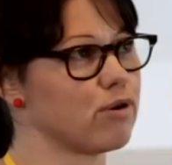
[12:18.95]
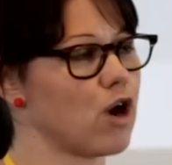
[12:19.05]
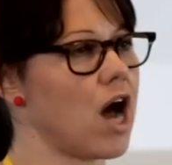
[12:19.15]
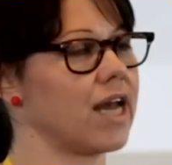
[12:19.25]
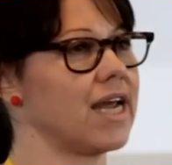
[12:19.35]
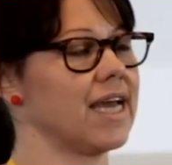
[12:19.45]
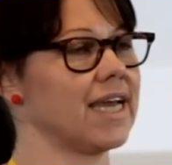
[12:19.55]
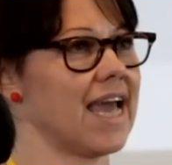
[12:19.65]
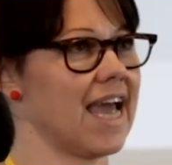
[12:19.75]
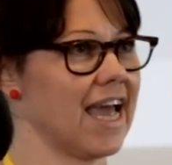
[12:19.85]

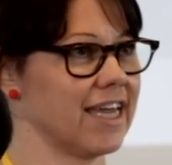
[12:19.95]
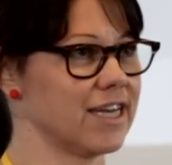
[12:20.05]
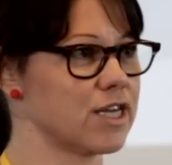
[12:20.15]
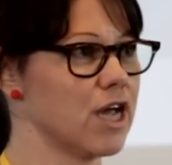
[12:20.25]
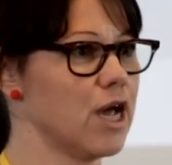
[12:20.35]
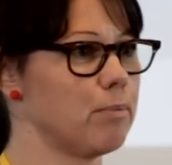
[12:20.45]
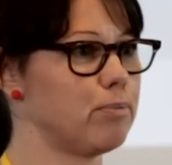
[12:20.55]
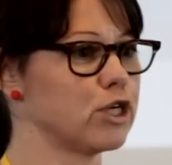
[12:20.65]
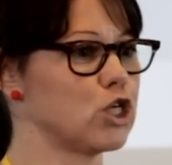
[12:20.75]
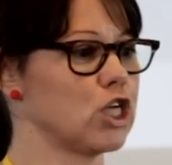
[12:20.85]
prodding and
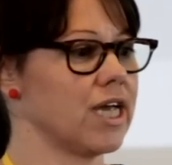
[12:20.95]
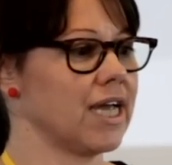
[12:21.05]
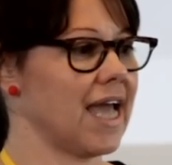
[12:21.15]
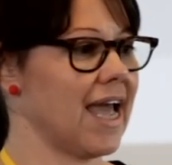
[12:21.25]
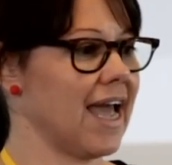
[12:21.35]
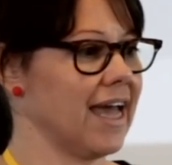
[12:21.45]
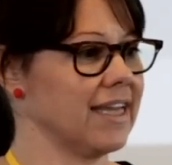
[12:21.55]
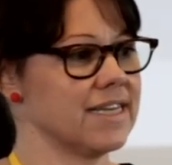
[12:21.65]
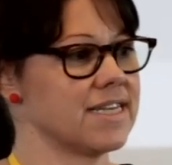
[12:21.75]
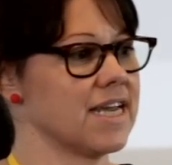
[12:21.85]
pushing
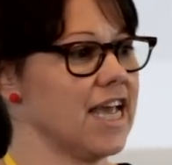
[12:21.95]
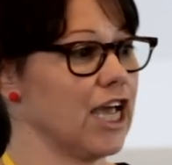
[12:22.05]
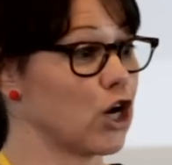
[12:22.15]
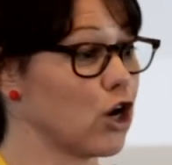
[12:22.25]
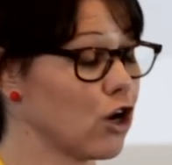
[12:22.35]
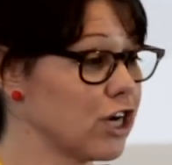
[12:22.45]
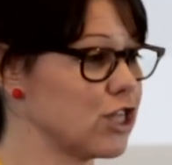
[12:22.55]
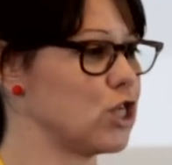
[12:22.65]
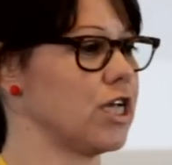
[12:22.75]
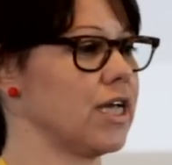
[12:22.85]
and
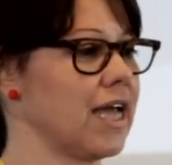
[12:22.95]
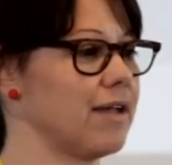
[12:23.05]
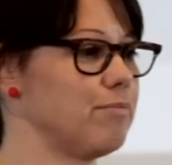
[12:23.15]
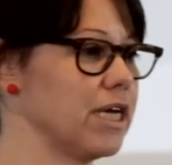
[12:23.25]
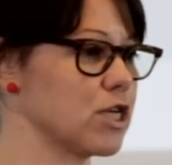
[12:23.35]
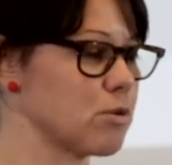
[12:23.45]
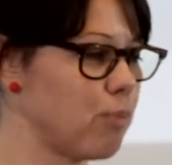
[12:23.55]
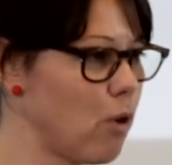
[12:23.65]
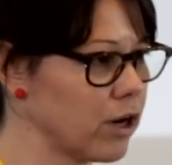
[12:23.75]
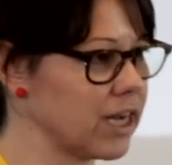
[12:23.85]
encouraging and being
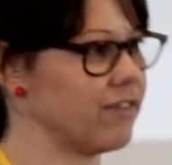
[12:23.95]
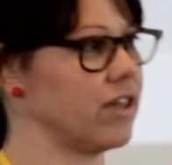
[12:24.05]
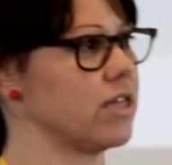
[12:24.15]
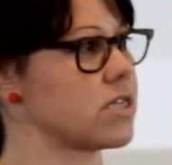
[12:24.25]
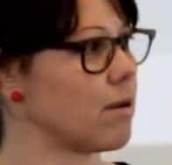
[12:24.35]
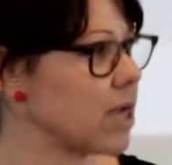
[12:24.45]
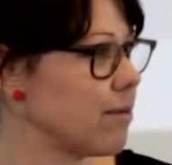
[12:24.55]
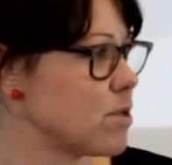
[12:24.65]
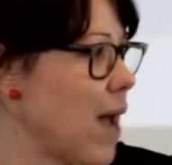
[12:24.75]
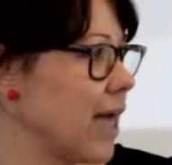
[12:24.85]
supportive, and then
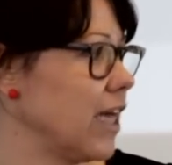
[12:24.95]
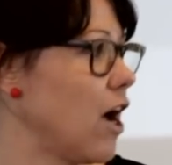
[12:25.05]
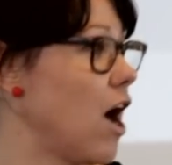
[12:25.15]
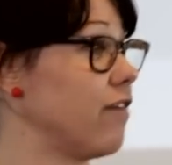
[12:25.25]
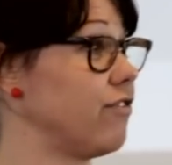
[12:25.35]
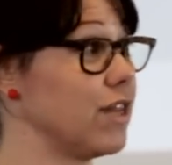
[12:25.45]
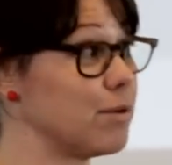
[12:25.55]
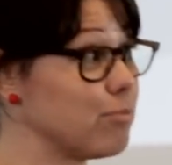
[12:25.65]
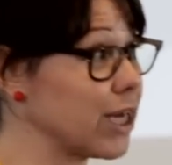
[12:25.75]
sometimes backing off and then